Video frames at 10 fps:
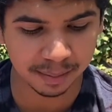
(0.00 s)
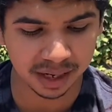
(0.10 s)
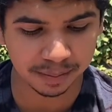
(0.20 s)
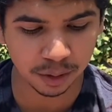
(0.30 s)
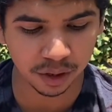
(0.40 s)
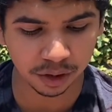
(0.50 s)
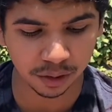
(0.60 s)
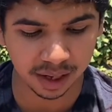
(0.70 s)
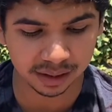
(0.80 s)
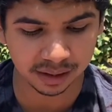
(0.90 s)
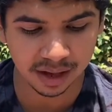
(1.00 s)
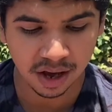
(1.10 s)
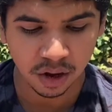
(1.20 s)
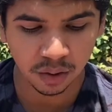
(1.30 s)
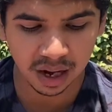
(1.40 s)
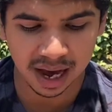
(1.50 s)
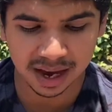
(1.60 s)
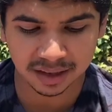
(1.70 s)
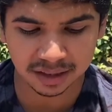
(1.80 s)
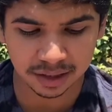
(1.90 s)
in Buddha Creek, where I
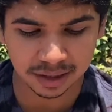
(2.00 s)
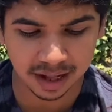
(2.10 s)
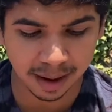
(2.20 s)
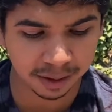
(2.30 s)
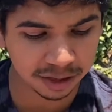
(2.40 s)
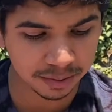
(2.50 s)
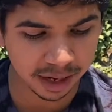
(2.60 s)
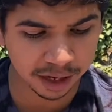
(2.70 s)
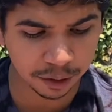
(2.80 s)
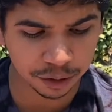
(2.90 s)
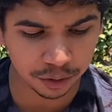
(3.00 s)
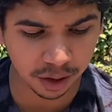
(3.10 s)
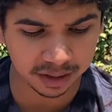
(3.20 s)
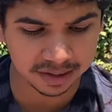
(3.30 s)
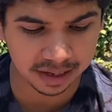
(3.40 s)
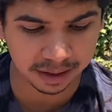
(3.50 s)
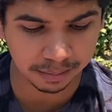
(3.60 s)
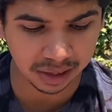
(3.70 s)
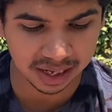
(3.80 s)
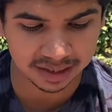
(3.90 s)
had established my new straw-sitting
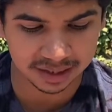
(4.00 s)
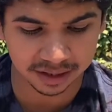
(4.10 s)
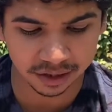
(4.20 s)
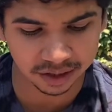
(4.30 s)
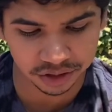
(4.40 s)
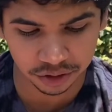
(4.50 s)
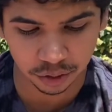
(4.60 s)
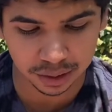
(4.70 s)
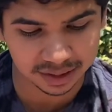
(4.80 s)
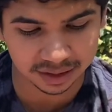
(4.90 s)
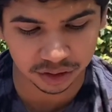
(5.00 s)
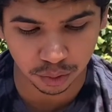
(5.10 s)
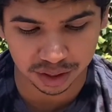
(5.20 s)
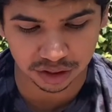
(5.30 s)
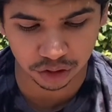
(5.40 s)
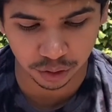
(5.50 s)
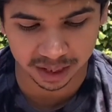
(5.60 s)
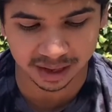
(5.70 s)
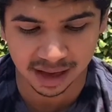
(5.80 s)
place under a twisted twin tree